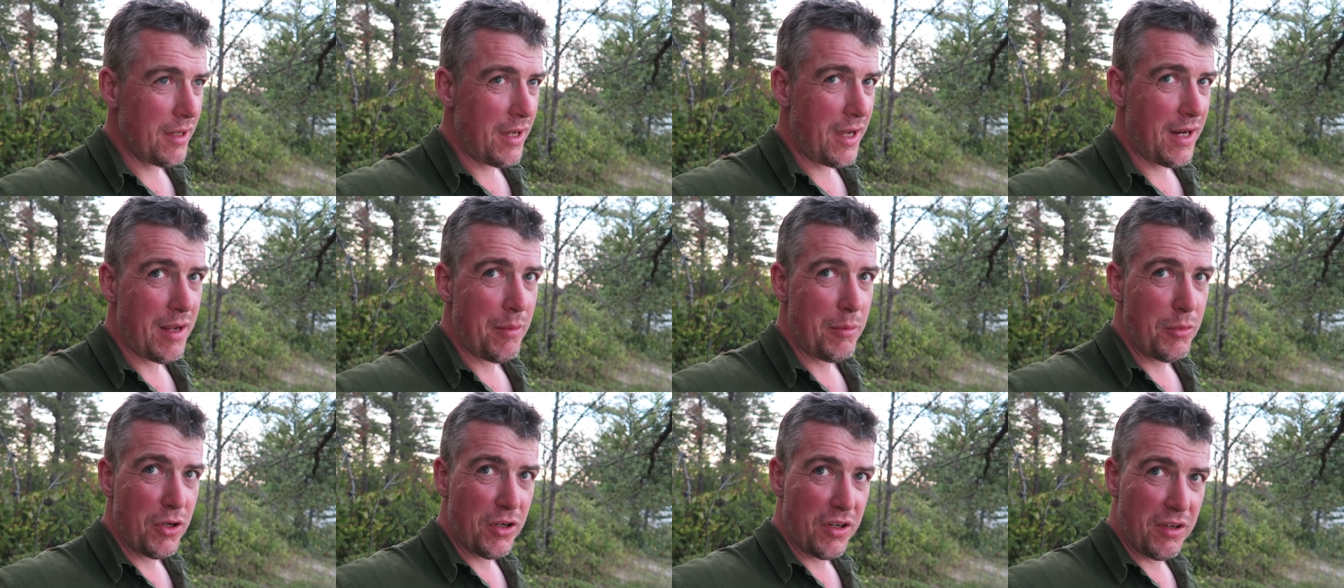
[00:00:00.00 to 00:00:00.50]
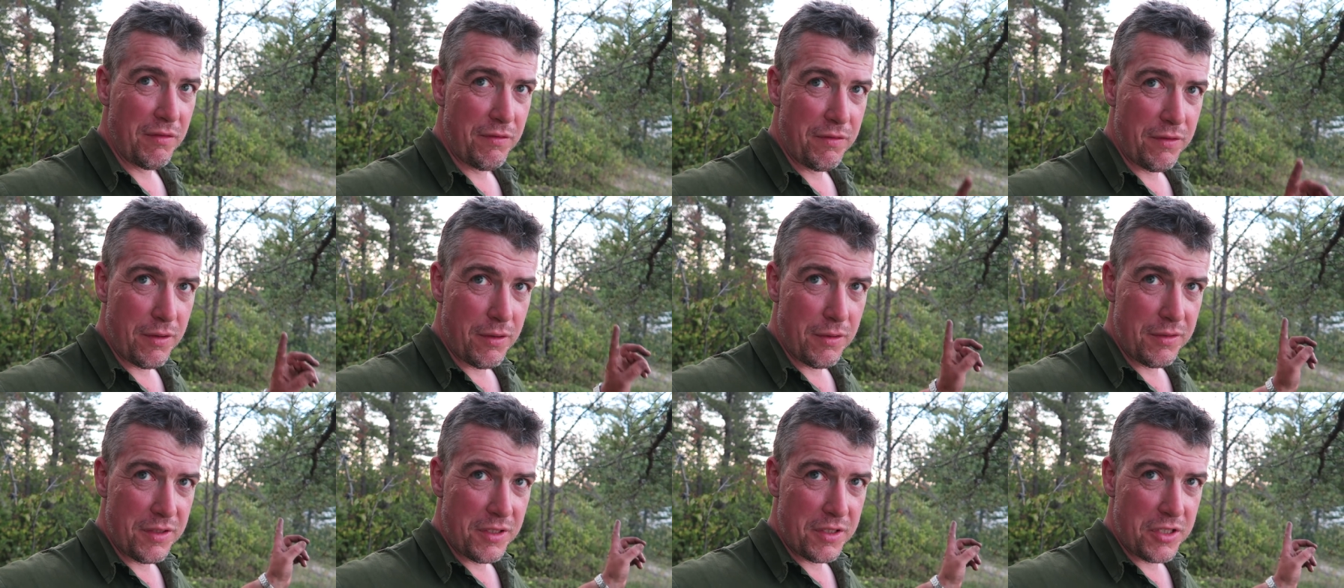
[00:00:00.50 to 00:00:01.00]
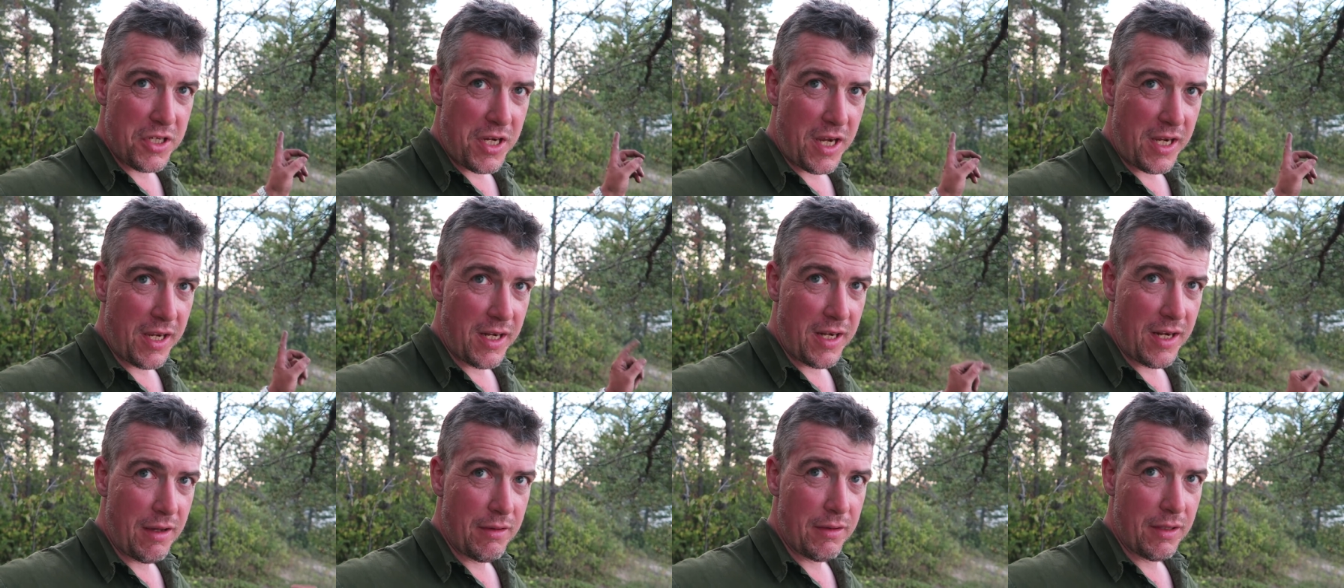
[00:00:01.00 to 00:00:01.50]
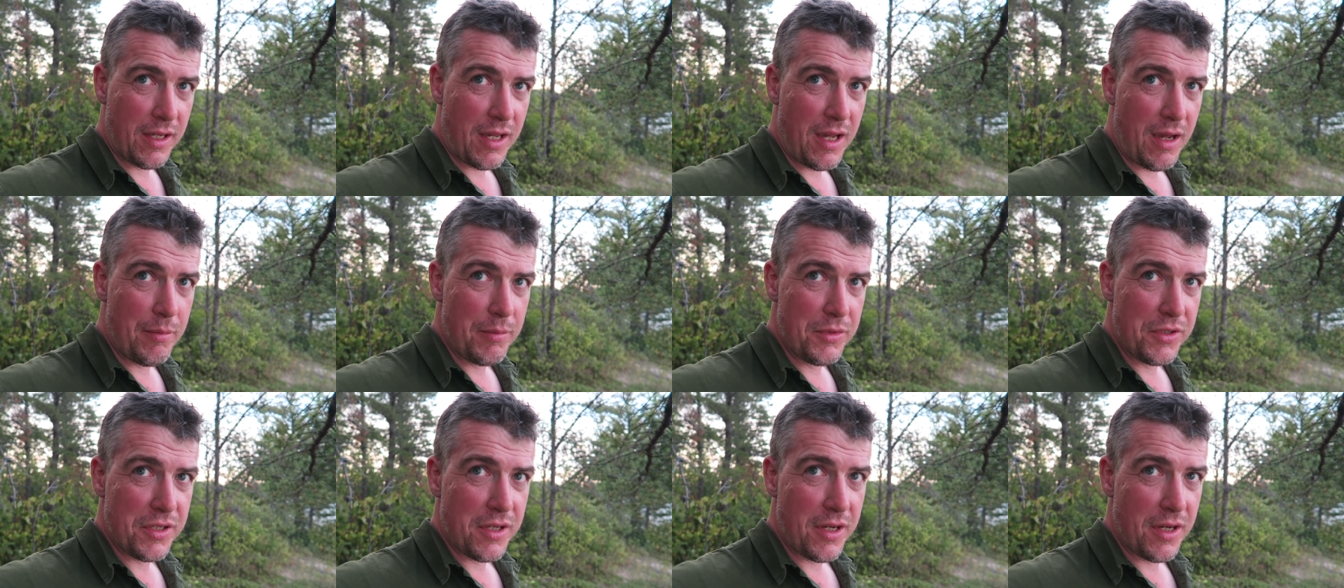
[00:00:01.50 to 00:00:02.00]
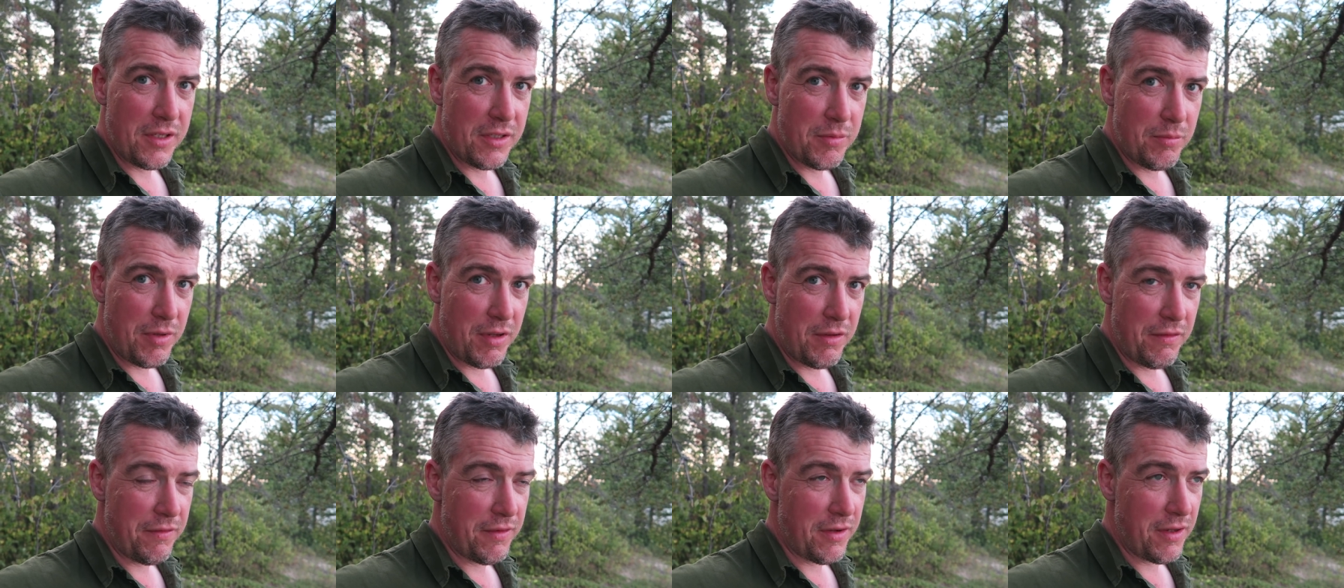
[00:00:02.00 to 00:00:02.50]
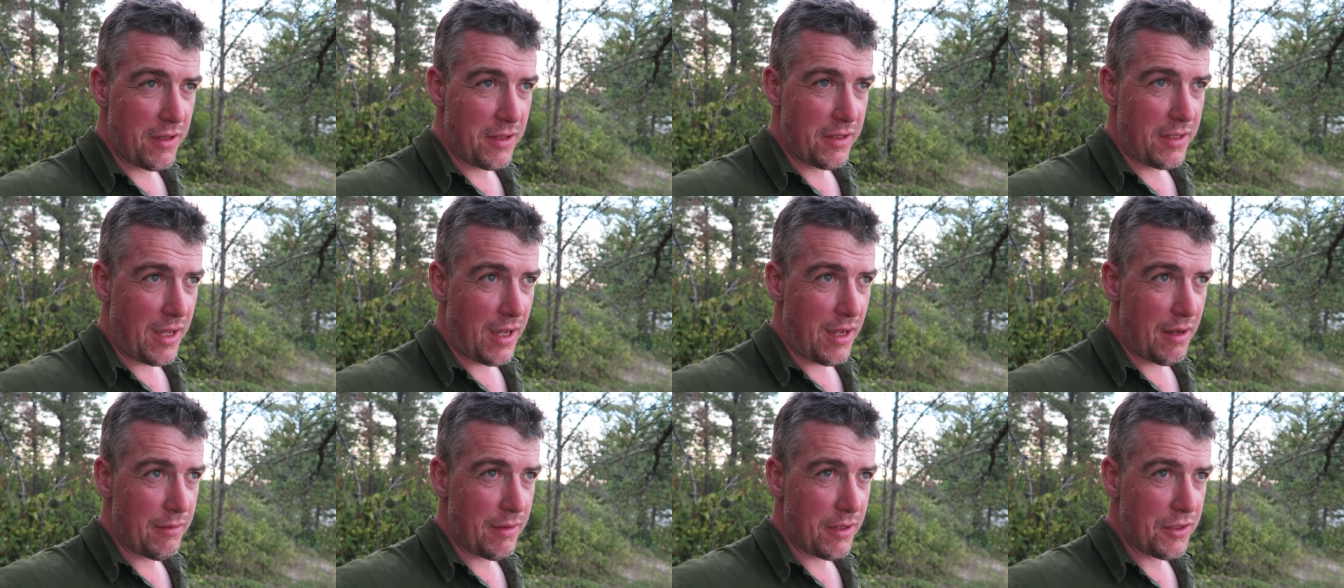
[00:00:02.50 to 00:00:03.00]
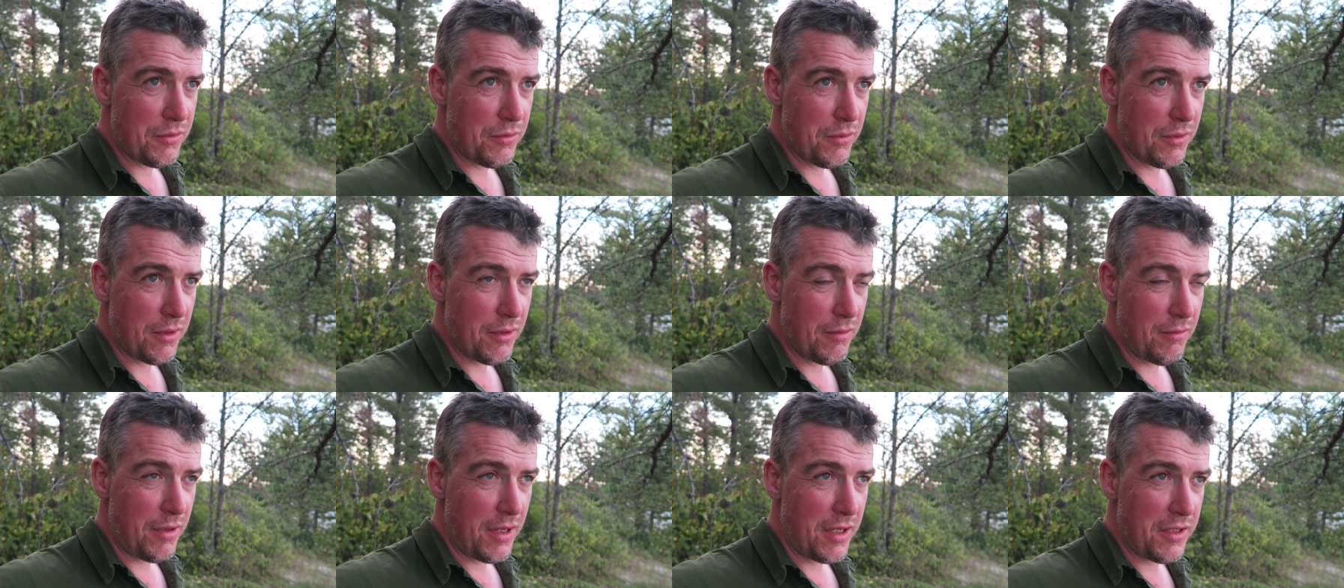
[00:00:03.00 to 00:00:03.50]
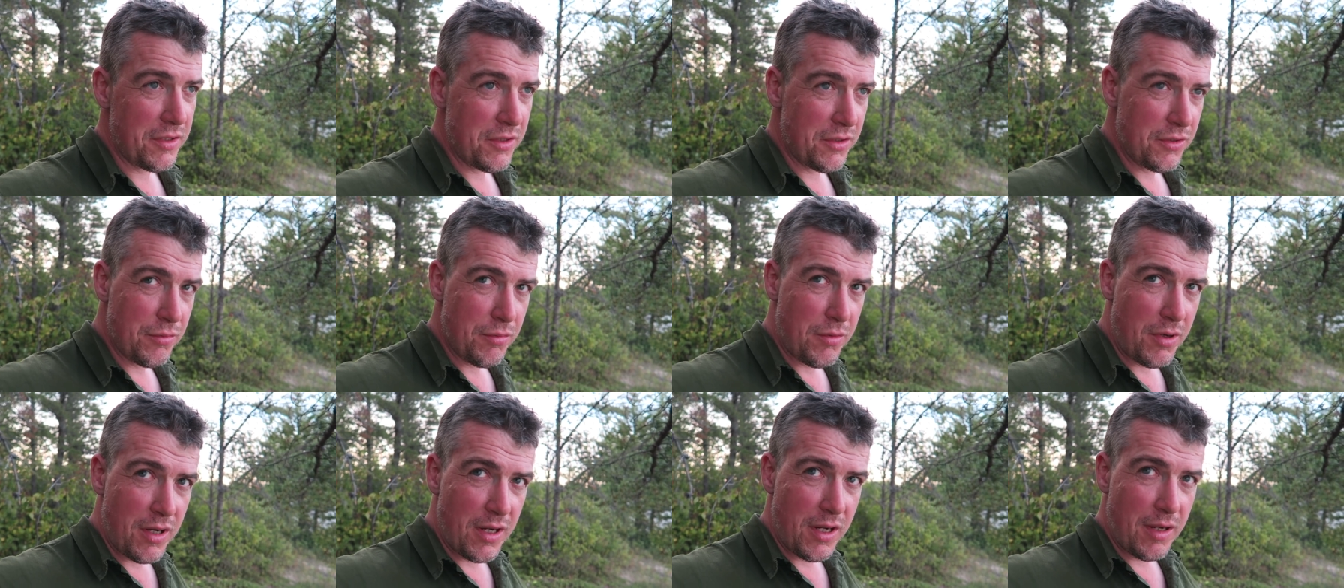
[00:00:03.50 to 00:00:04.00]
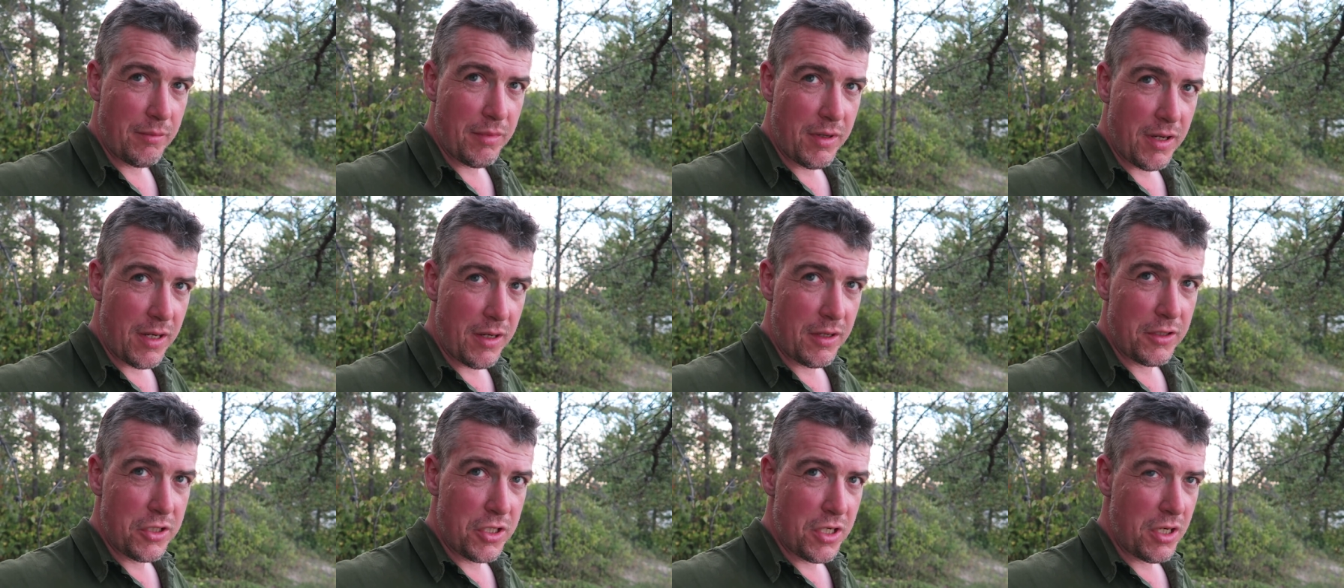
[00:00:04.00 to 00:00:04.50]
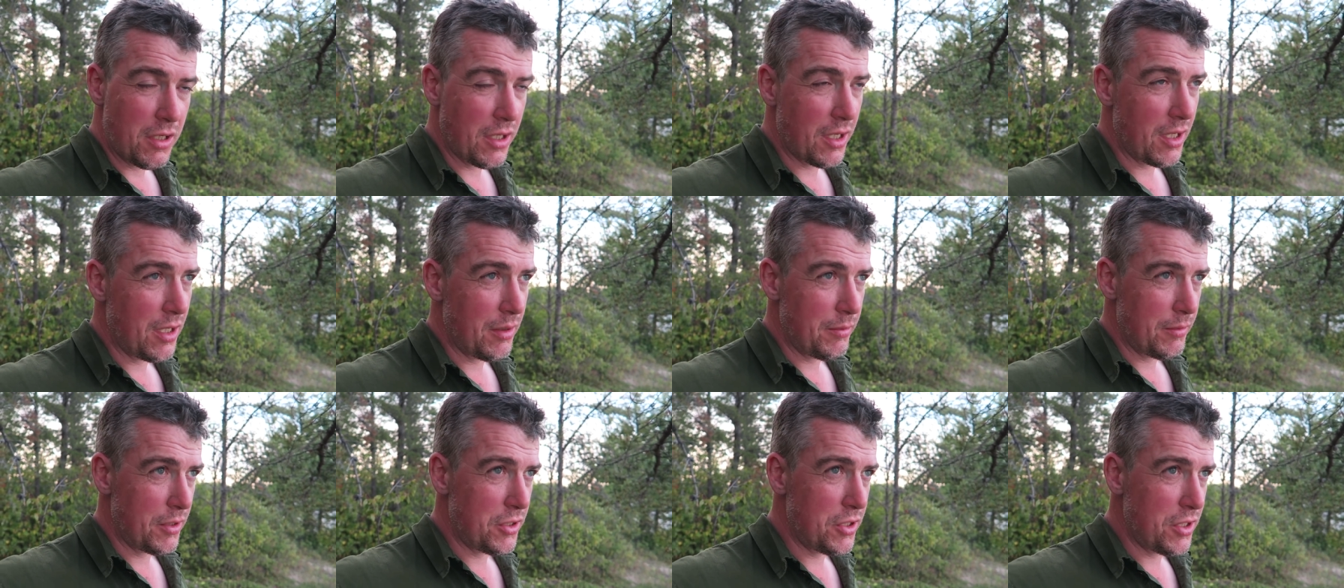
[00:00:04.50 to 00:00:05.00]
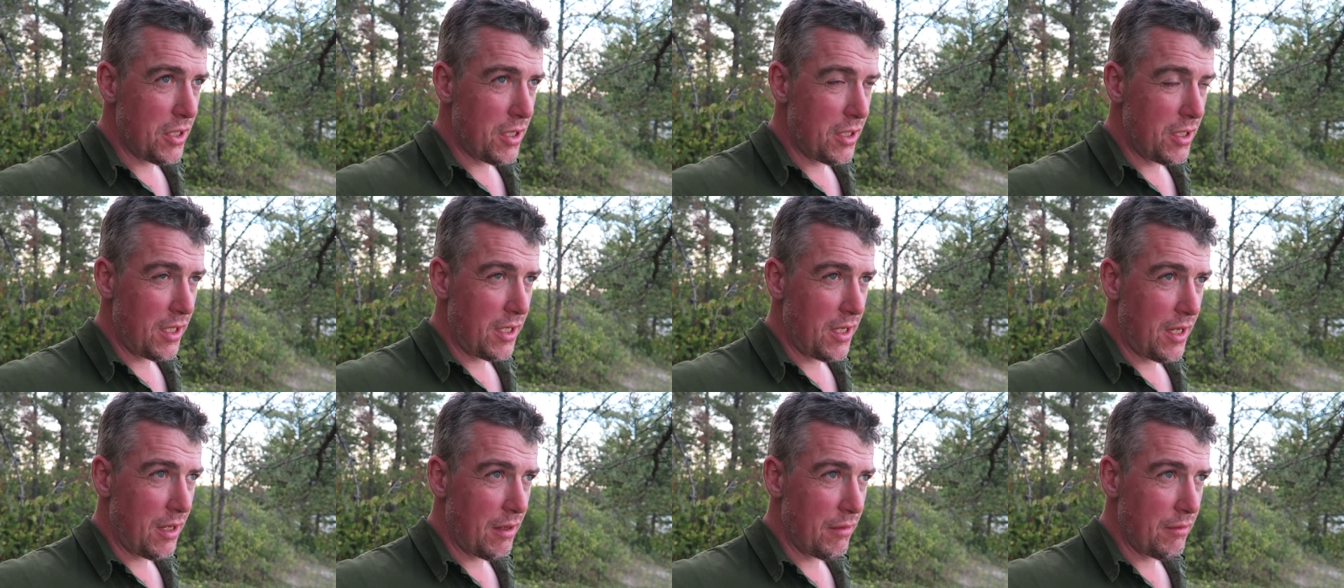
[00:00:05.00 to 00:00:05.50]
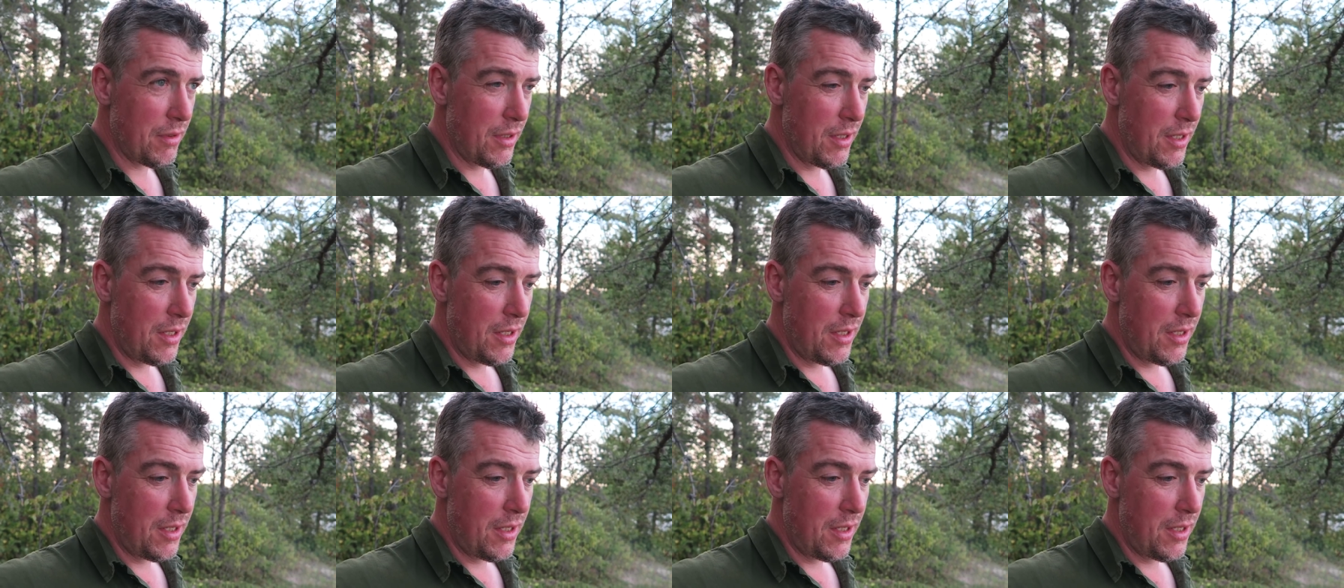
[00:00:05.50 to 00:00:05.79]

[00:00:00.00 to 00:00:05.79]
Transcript: And I'm looking forward to checking out the campsites a bit further down. That's one of the reasons why I'm kind of chunking up the journey now.